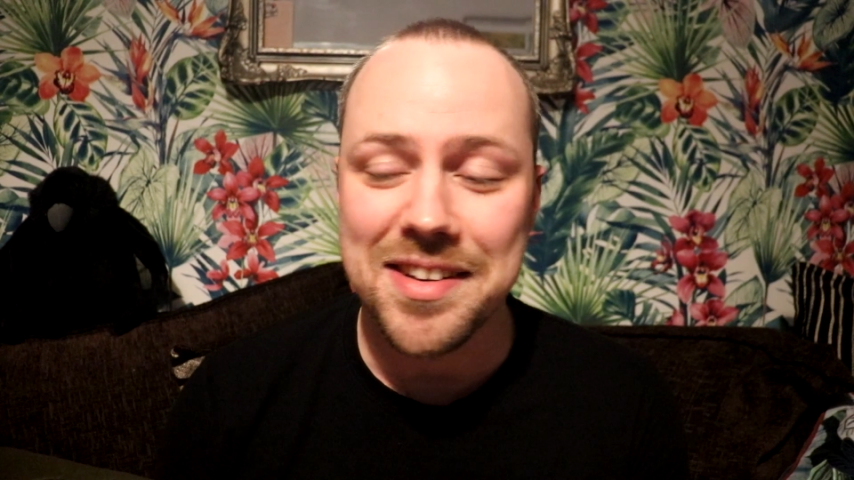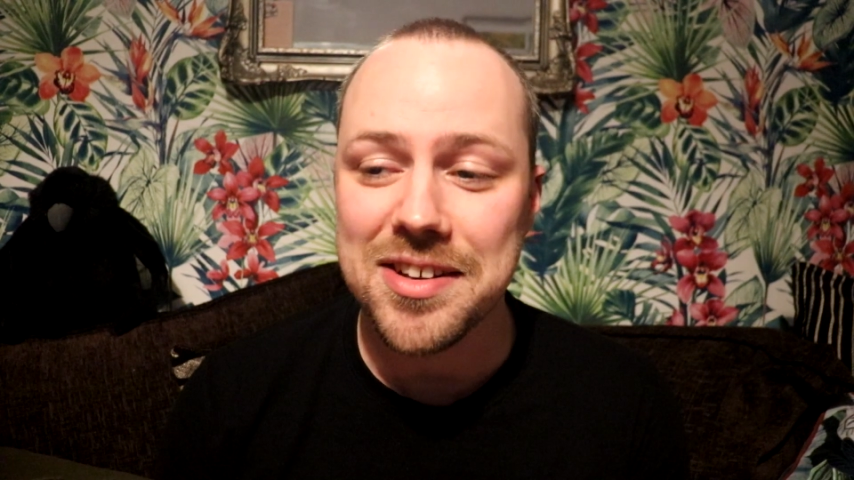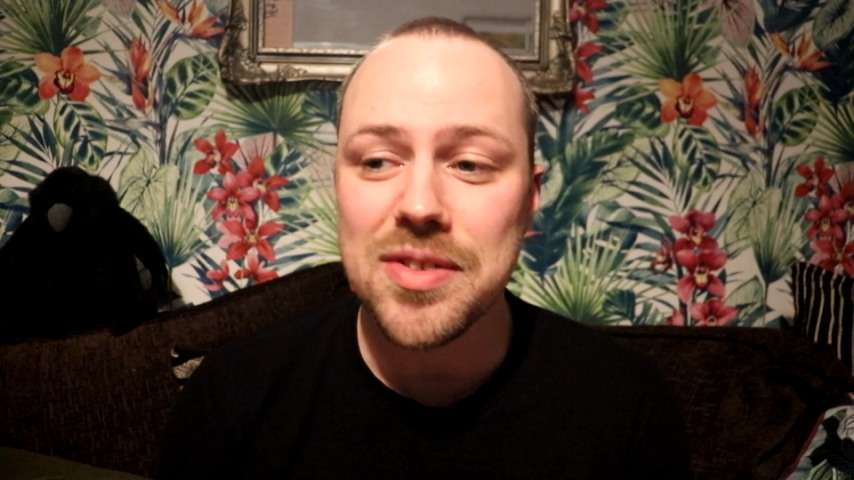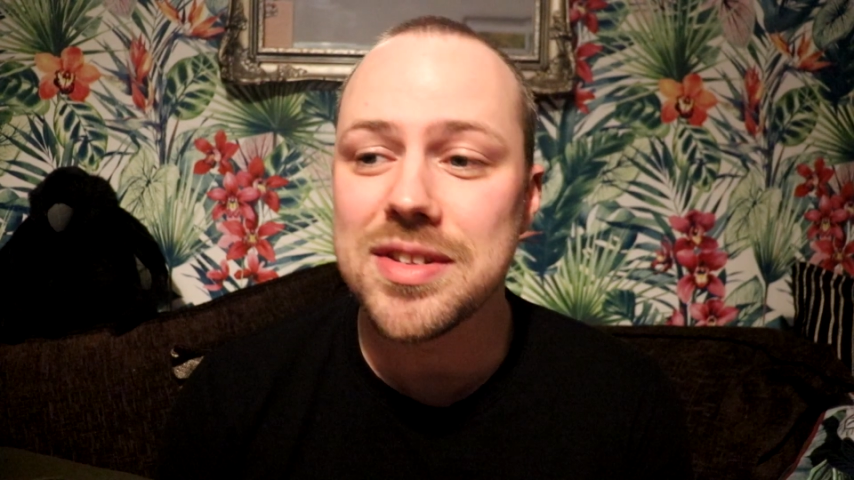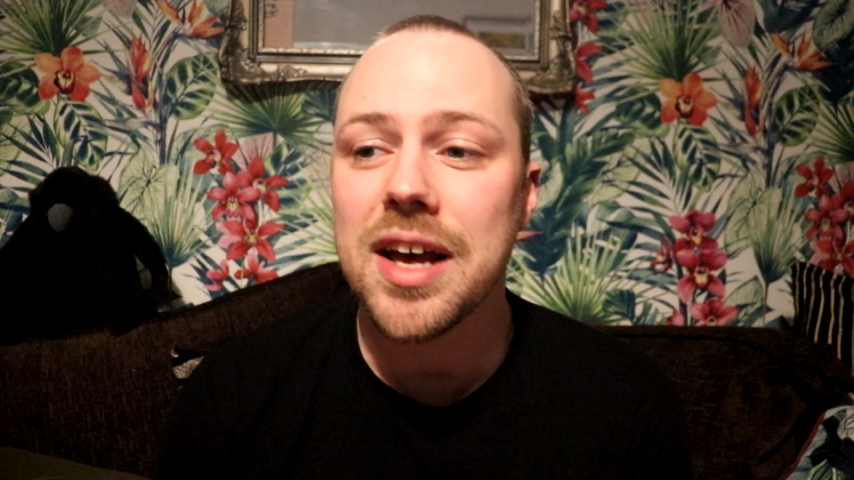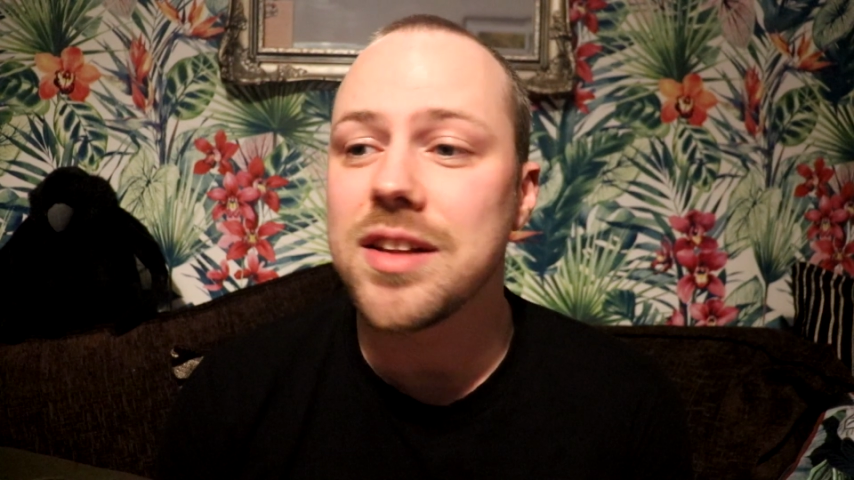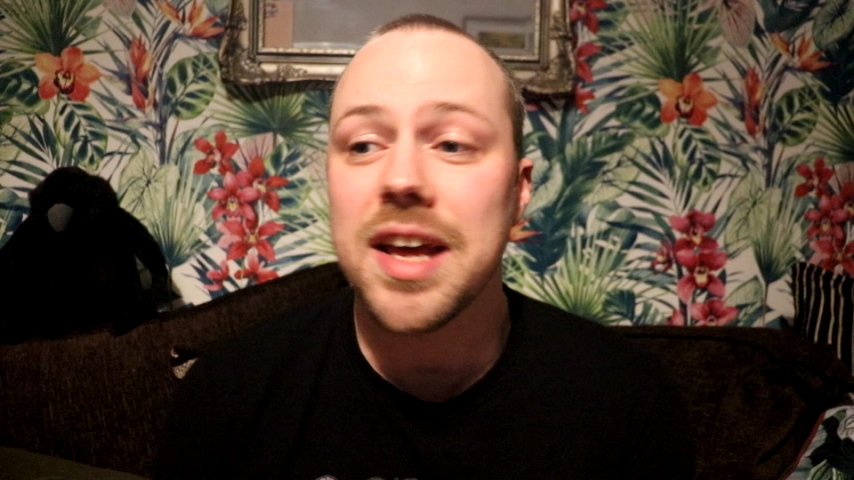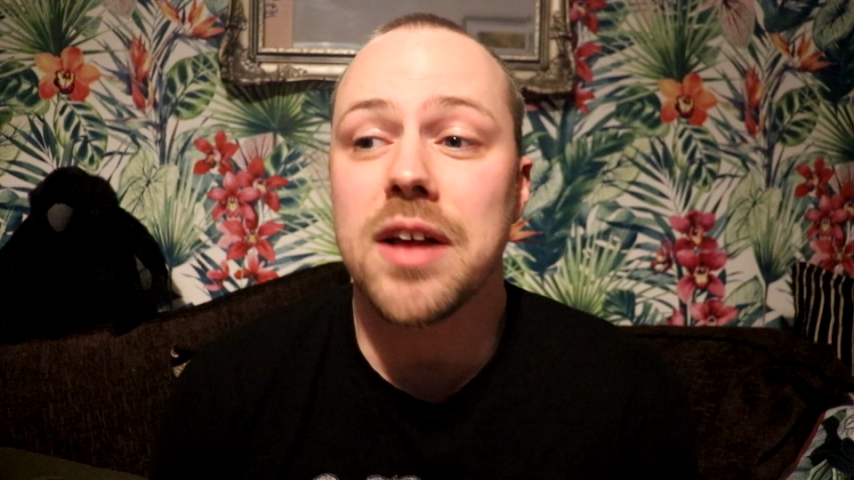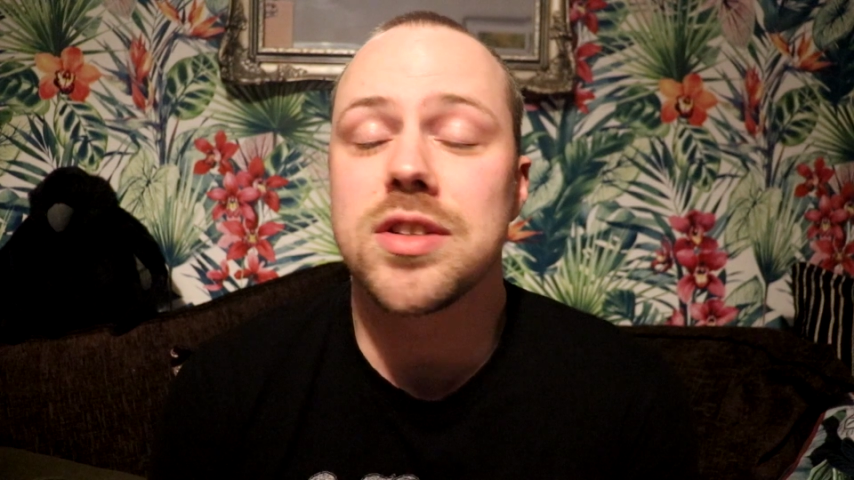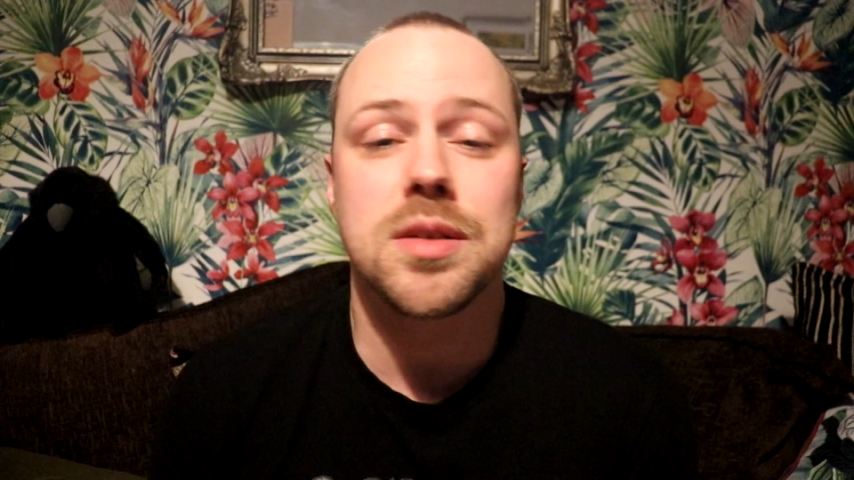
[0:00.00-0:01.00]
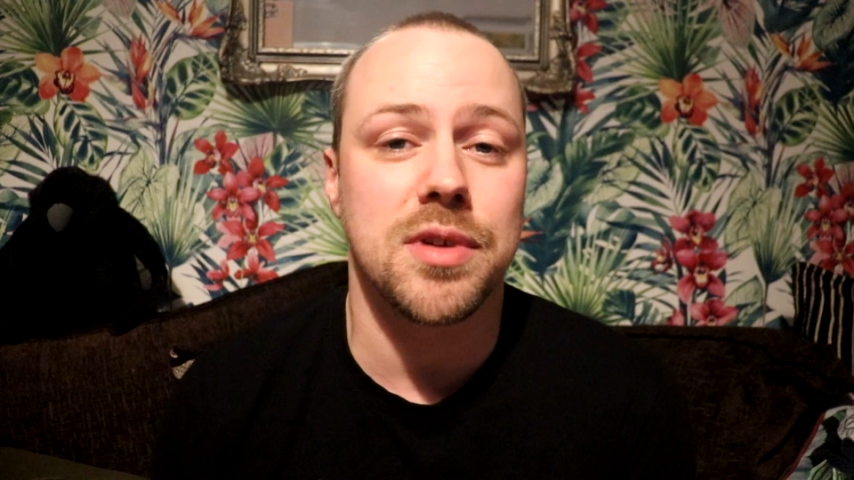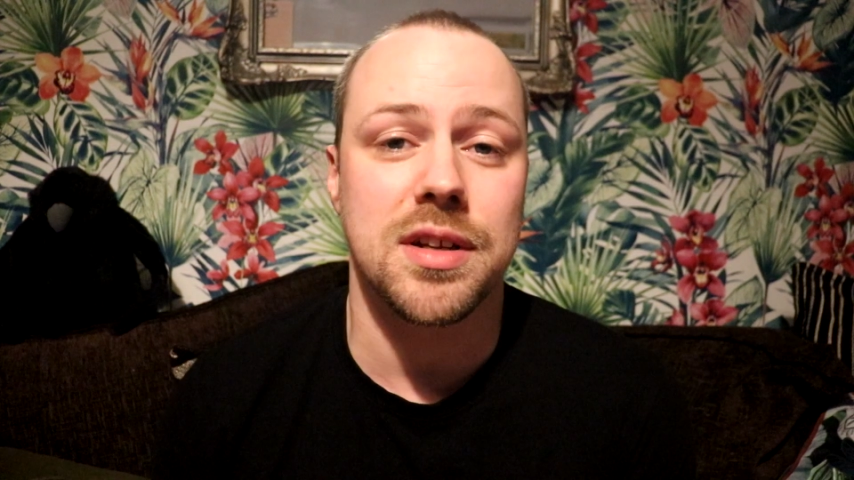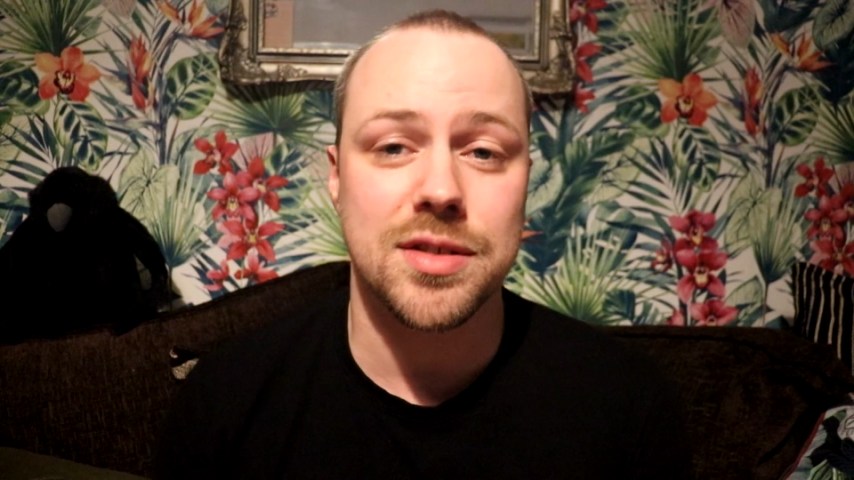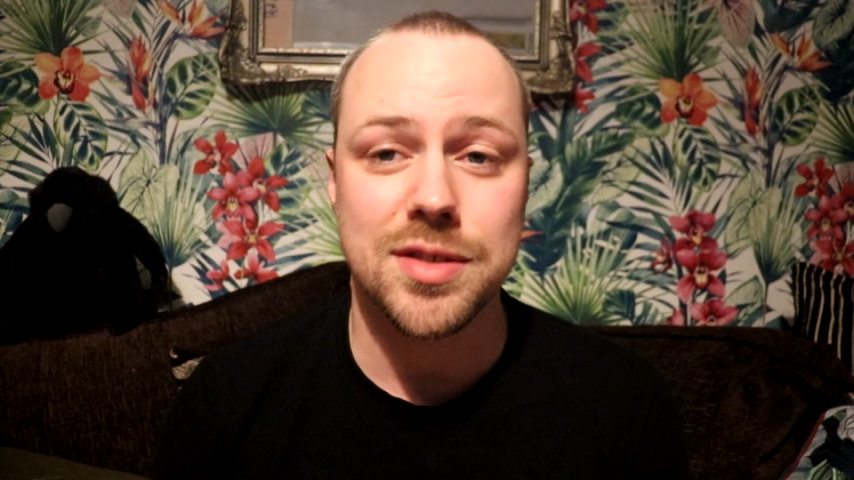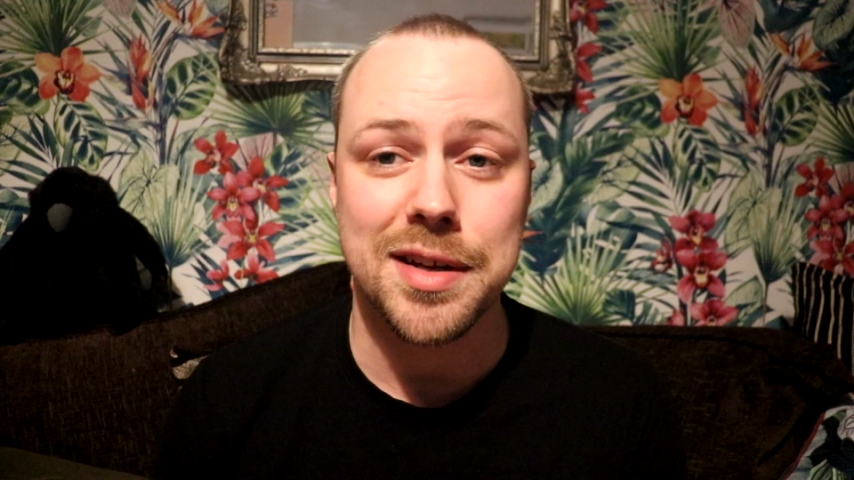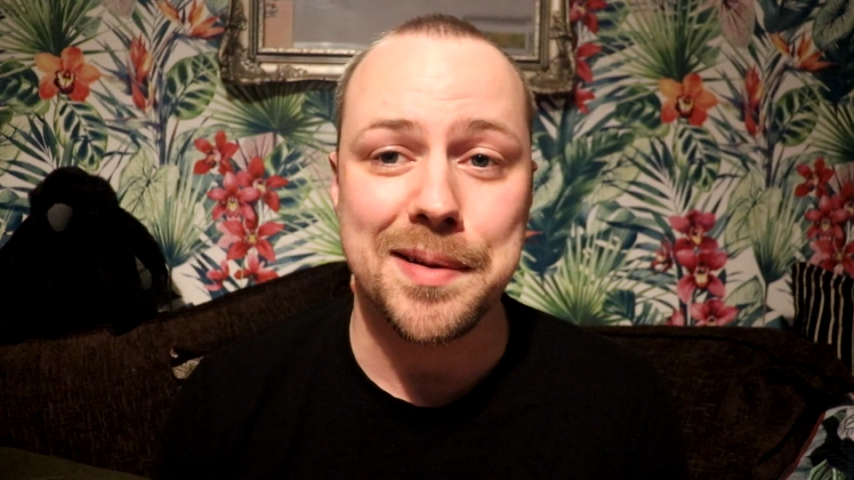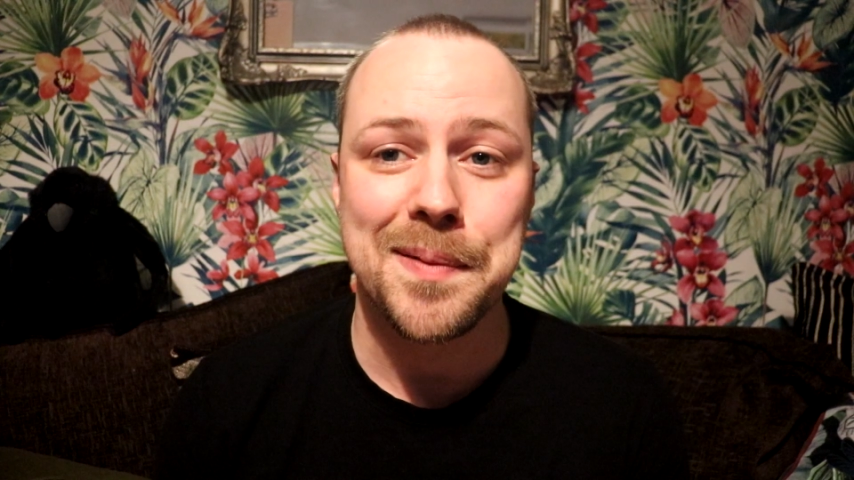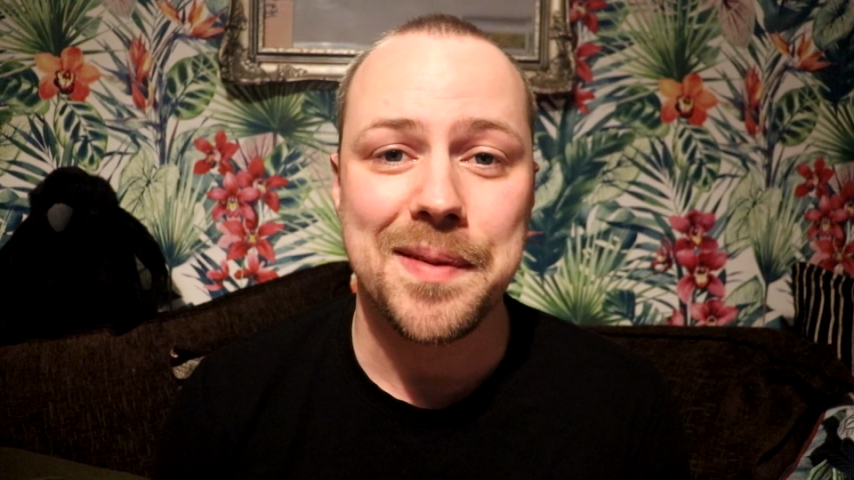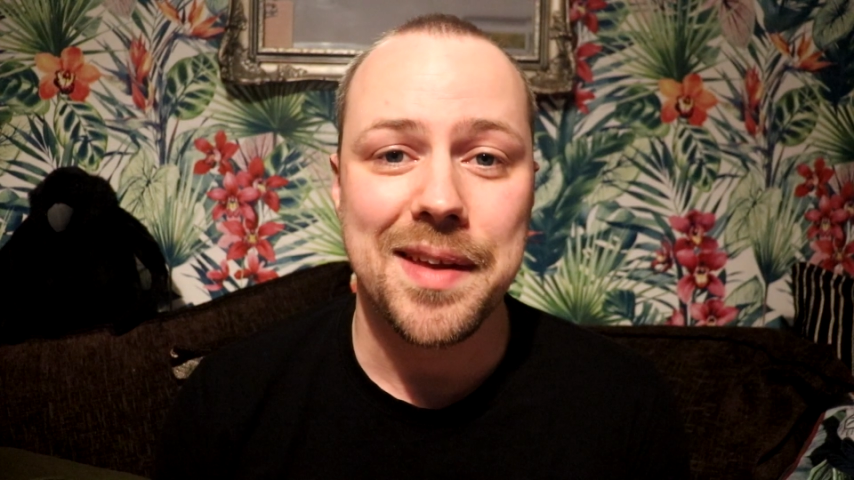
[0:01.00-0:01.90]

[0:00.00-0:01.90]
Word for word: You know, tell tell someone it's shit.